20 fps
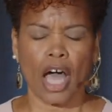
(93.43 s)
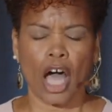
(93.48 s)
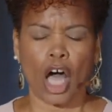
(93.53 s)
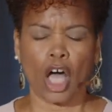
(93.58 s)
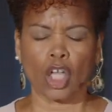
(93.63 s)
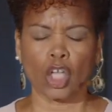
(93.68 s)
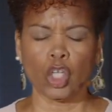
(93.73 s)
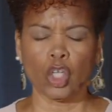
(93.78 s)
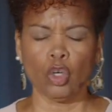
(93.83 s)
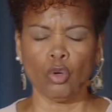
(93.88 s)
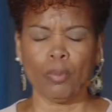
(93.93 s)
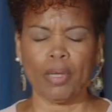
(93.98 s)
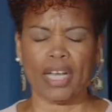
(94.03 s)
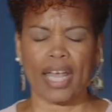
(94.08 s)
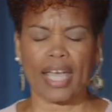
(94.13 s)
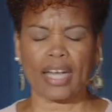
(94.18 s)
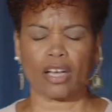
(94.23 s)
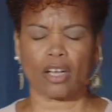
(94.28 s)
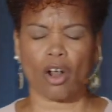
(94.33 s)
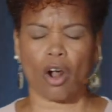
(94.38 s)

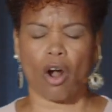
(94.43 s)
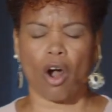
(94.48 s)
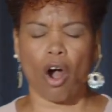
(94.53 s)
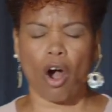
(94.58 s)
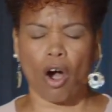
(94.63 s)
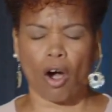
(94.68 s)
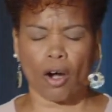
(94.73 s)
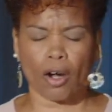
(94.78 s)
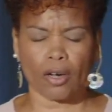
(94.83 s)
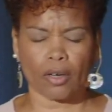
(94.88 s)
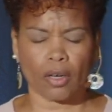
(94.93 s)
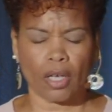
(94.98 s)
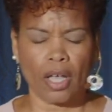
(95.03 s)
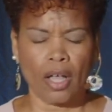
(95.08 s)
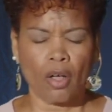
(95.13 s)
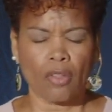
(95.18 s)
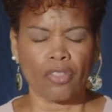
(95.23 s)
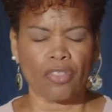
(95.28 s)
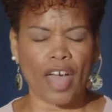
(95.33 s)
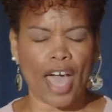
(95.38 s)
Illuminate in our heart
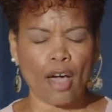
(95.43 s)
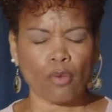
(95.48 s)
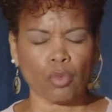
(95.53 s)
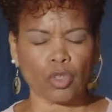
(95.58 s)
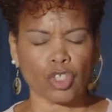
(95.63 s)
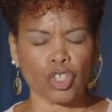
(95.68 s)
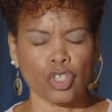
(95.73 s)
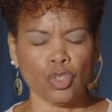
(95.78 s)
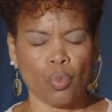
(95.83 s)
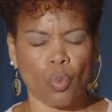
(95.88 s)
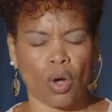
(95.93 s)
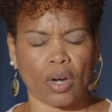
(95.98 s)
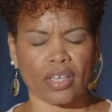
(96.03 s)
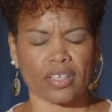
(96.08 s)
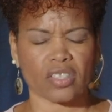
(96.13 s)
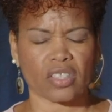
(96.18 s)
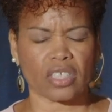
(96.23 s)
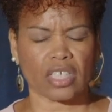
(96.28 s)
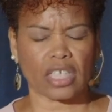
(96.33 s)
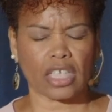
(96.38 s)
that which you want
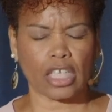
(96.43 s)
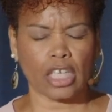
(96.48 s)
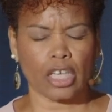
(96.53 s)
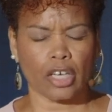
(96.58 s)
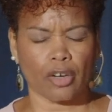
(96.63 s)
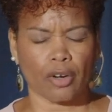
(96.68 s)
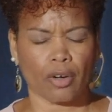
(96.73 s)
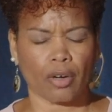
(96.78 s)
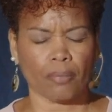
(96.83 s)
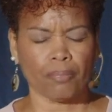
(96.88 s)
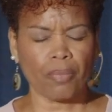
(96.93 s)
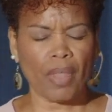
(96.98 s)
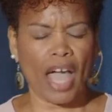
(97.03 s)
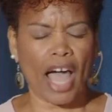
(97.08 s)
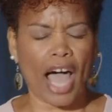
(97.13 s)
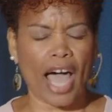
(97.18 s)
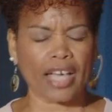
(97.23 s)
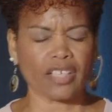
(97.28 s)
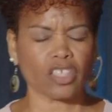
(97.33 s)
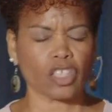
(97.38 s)
us to hear.
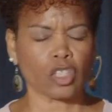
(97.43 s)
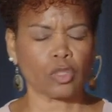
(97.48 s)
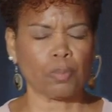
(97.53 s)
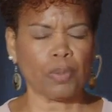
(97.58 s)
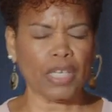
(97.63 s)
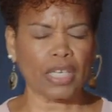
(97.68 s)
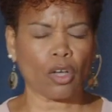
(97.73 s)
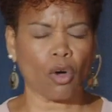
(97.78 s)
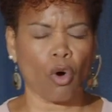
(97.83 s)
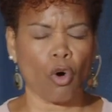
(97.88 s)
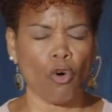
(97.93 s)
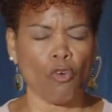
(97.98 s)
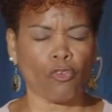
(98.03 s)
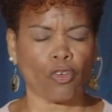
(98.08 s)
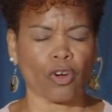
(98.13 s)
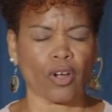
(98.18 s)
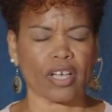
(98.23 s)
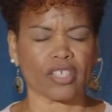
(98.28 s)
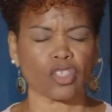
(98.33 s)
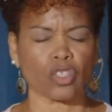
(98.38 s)
I speak
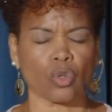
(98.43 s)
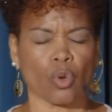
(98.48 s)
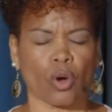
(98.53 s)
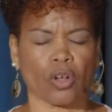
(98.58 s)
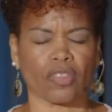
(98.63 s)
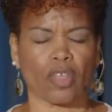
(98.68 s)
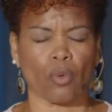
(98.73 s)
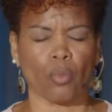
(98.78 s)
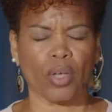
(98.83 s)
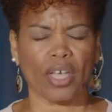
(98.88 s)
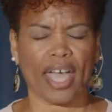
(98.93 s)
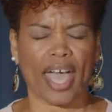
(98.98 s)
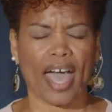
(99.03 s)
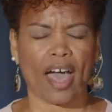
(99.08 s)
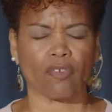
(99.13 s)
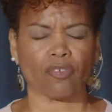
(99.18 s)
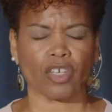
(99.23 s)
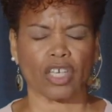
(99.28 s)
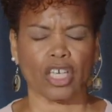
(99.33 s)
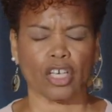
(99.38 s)
over us, Lord, that we
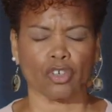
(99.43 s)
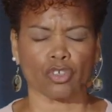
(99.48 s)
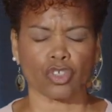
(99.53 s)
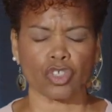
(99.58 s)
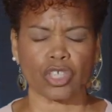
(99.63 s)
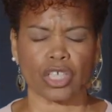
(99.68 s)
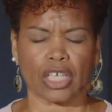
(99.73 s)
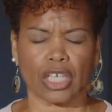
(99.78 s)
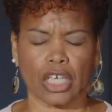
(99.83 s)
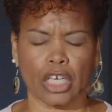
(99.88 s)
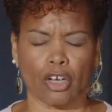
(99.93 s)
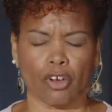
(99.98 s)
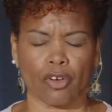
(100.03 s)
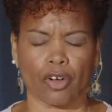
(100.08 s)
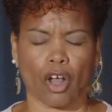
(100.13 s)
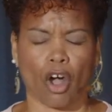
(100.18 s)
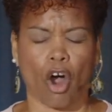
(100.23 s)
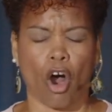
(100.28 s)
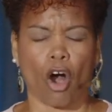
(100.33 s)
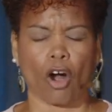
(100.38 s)
have ears to hear
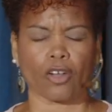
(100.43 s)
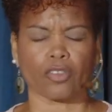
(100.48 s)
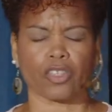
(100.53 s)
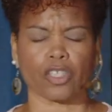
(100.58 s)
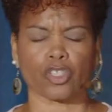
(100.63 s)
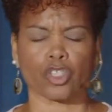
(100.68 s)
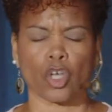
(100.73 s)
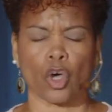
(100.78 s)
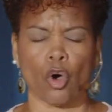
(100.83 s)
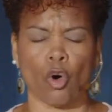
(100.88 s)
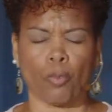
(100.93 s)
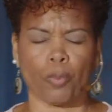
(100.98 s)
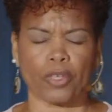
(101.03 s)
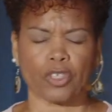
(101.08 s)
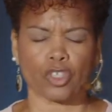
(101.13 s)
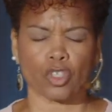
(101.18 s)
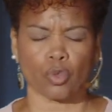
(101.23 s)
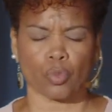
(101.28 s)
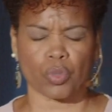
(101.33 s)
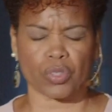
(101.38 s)
and a heart that's open
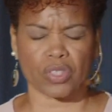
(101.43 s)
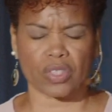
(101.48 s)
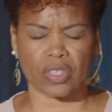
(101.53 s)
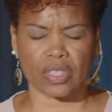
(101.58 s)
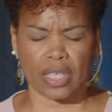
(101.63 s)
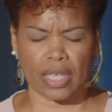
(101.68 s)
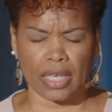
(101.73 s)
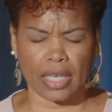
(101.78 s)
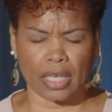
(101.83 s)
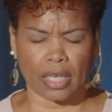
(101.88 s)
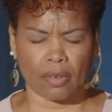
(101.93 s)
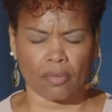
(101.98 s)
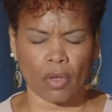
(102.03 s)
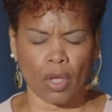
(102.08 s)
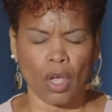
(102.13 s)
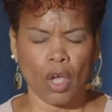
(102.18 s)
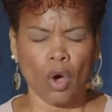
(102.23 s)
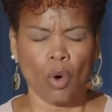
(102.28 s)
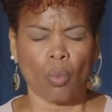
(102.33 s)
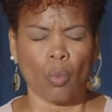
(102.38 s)
to receive
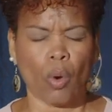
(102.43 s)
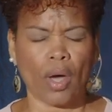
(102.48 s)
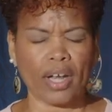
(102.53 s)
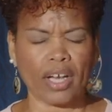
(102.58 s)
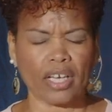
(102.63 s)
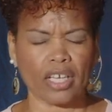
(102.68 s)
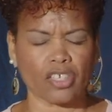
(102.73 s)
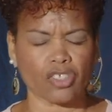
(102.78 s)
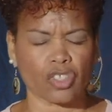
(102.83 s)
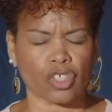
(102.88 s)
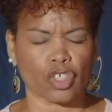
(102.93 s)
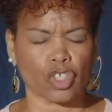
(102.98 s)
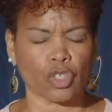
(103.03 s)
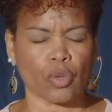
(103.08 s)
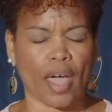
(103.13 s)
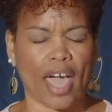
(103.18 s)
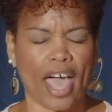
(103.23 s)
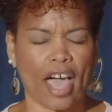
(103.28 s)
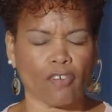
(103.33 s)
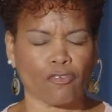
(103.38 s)
what it is that you
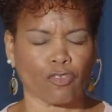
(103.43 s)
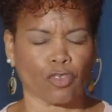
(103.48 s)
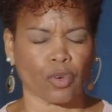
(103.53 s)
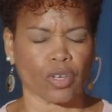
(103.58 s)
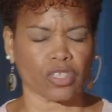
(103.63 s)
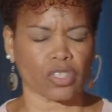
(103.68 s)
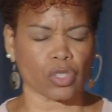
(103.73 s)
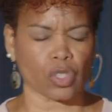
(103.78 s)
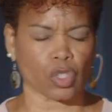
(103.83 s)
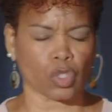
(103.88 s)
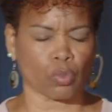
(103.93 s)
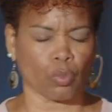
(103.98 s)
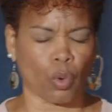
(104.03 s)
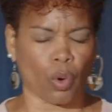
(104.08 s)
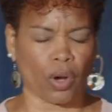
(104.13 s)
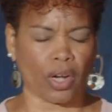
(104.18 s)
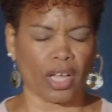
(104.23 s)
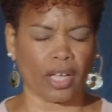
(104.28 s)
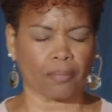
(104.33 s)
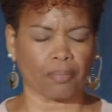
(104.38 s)
have for us this
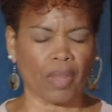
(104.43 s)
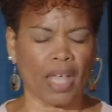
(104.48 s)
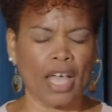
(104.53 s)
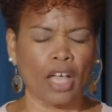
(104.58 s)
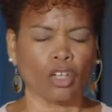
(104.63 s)
morning.